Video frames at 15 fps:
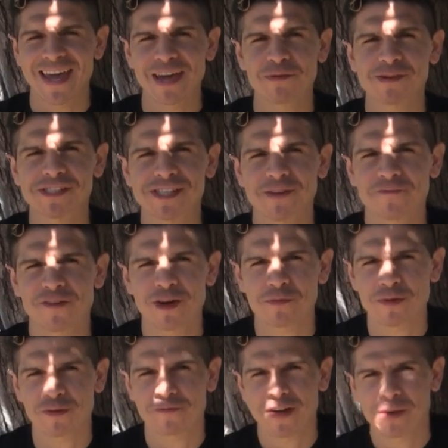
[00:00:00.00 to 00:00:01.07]
Hey, what's up, Funk
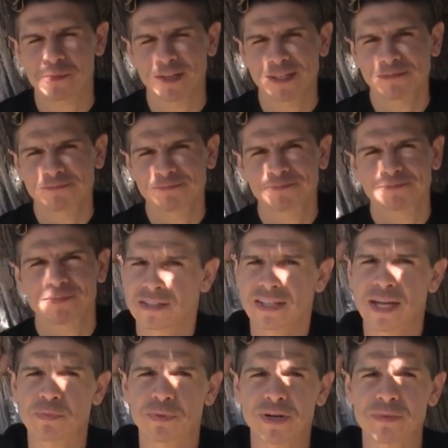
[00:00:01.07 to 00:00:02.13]
Mode family?
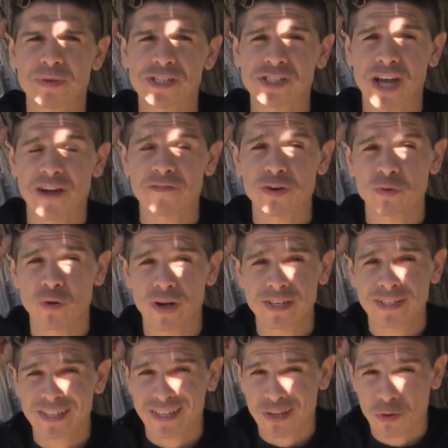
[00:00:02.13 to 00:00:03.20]
Like pretty much everyone,
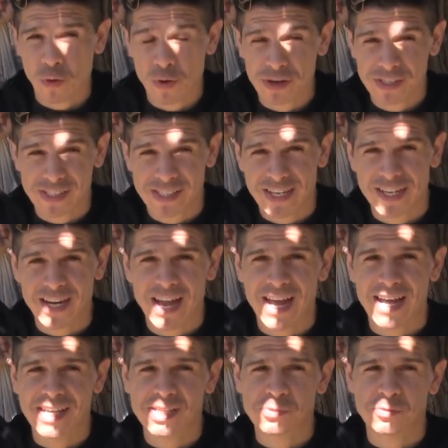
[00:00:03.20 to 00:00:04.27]
quarantine
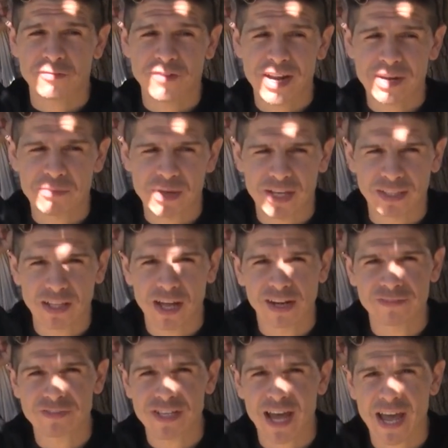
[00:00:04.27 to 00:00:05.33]
has provided me a lot
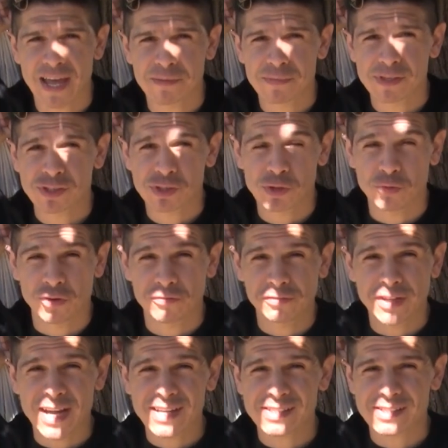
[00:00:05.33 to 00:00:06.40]
of time to
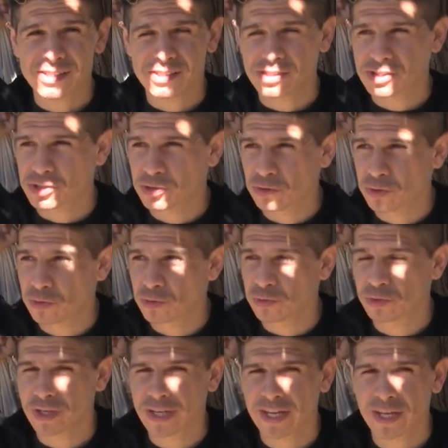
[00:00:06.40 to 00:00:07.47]
reflect, to
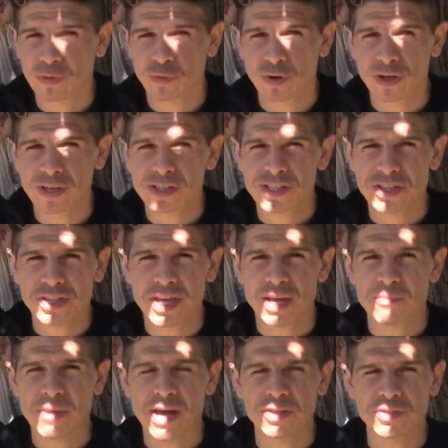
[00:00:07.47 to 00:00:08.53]
look inward, to think
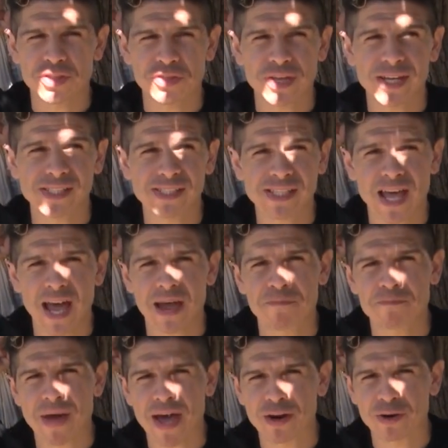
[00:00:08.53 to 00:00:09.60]
about things
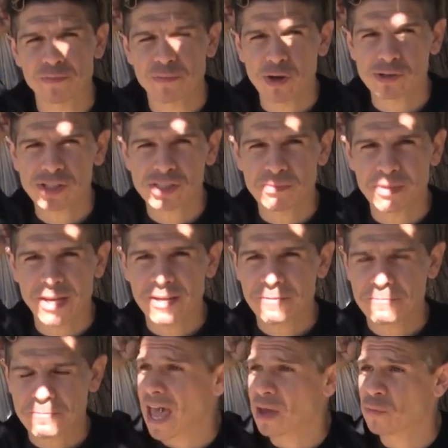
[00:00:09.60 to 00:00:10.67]
that matter most to me.
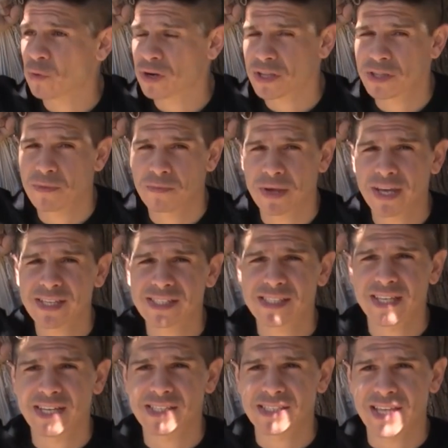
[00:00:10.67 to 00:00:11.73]
And one of the biggest
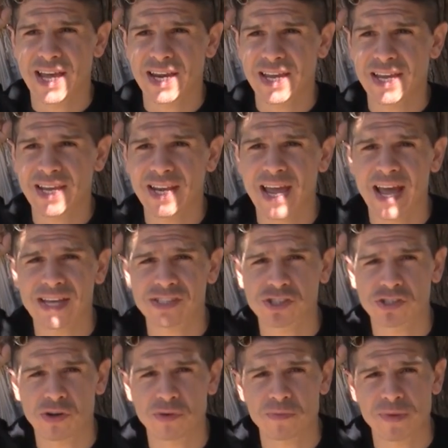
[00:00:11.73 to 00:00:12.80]
things that it has
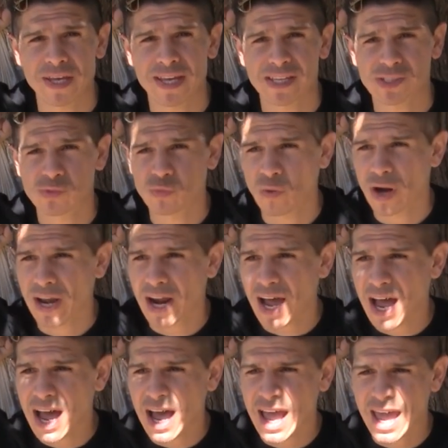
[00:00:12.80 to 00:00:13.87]
shown me is what
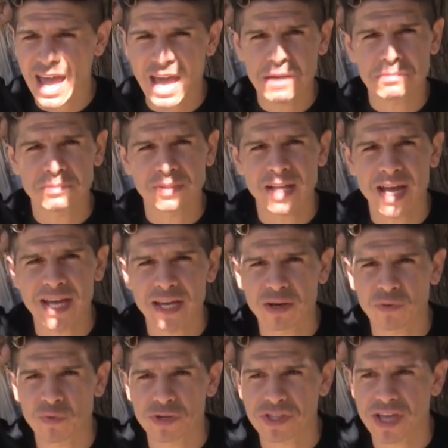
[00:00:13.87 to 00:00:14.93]
I am
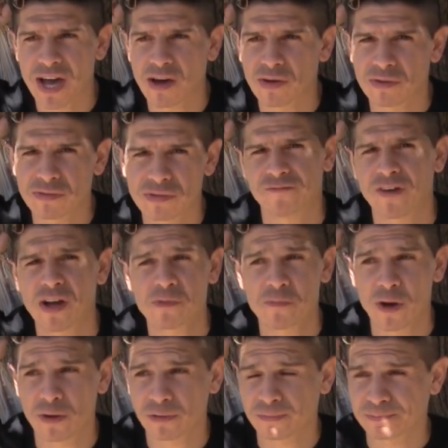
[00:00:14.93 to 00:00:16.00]
like without Funk
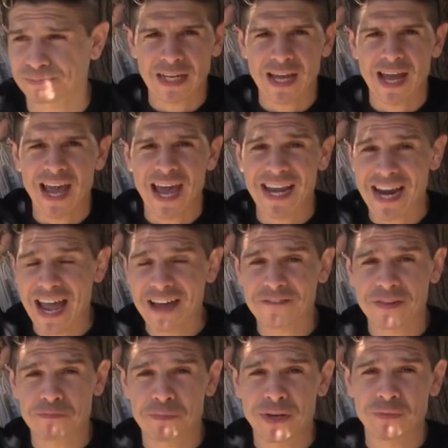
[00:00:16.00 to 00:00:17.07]
Mode. And I
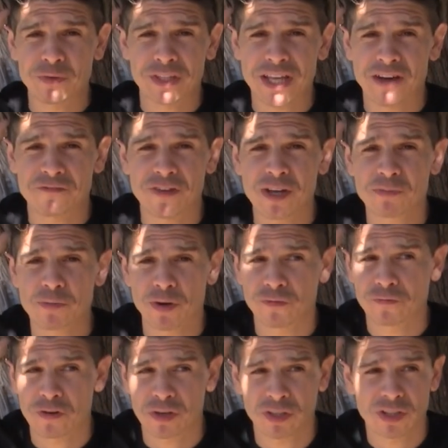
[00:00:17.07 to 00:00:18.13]
haven't been without Funk Mode
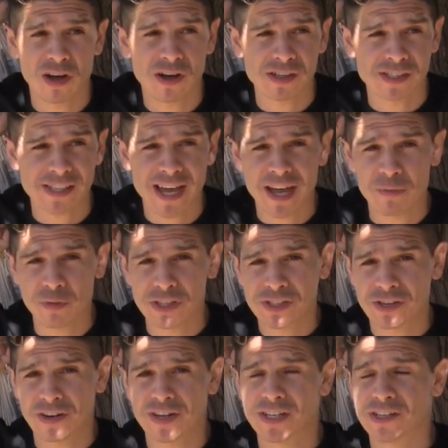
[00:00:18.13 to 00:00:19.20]
for a long time. We
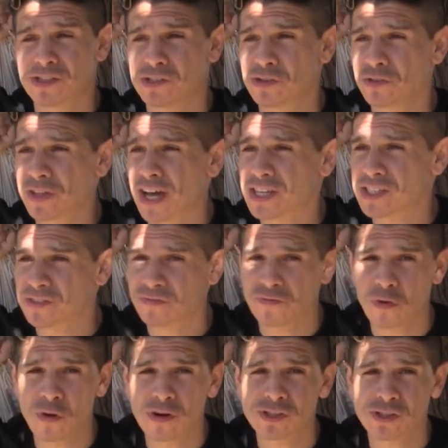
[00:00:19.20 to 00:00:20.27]
started in
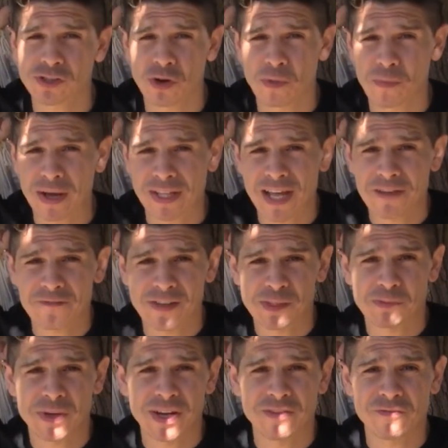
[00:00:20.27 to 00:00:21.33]
2004, so my life has
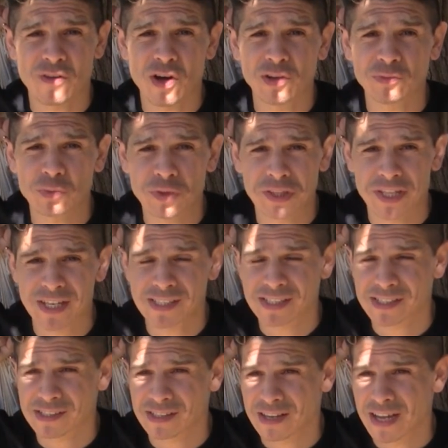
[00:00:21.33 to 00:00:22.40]
been involved with
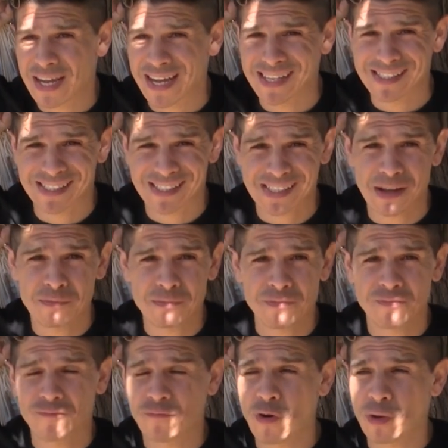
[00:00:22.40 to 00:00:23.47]
this in some
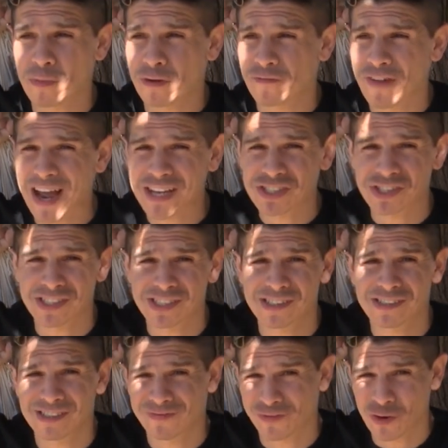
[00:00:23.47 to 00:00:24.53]
form or
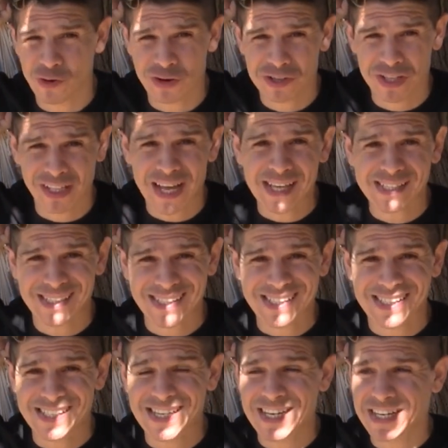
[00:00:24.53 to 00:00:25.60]
fashion for the last
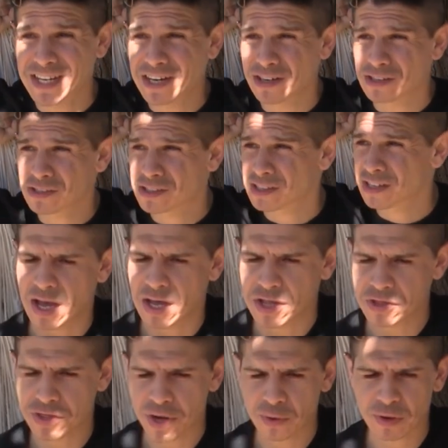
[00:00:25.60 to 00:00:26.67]
16 years.
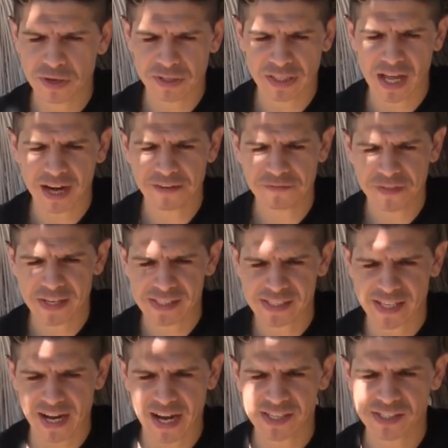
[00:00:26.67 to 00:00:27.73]
There were a lot of things
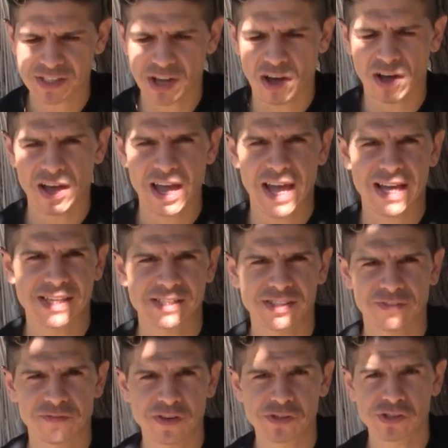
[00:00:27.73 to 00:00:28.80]
that I saw as
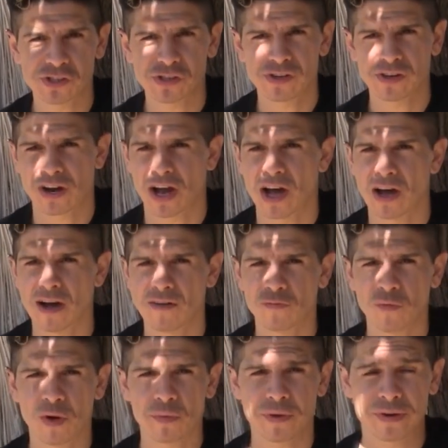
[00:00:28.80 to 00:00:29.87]
the future of
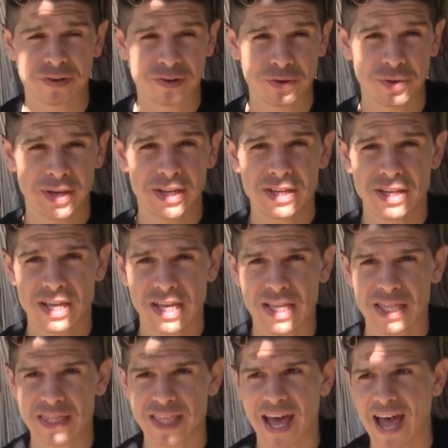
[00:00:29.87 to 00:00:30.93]
what we were doing
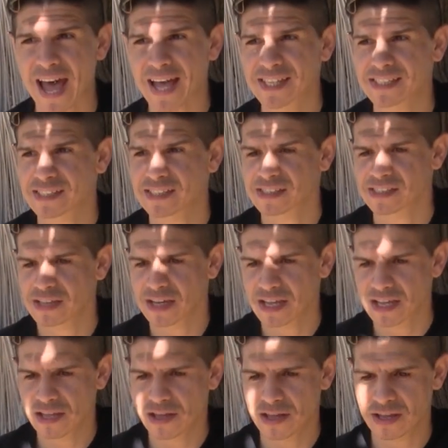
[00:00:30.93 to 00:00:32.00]
that
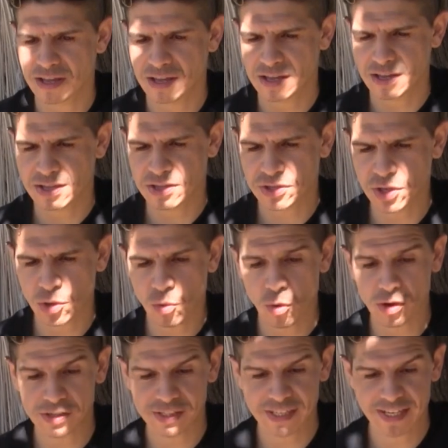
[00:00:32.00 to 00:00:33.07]
the
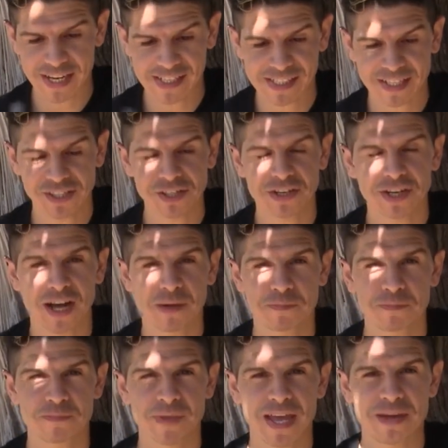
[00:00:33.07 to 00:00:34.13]
quarantine has cleared up
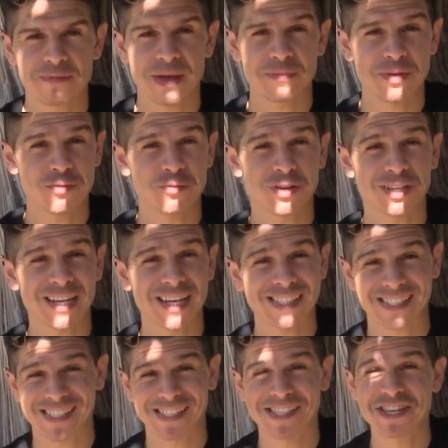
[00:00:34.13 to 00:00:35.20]
and made me realize
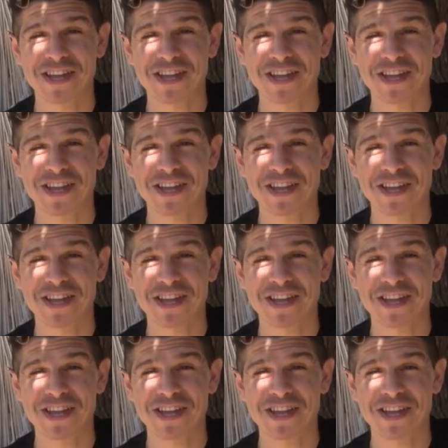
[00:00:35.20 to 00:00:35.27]
it's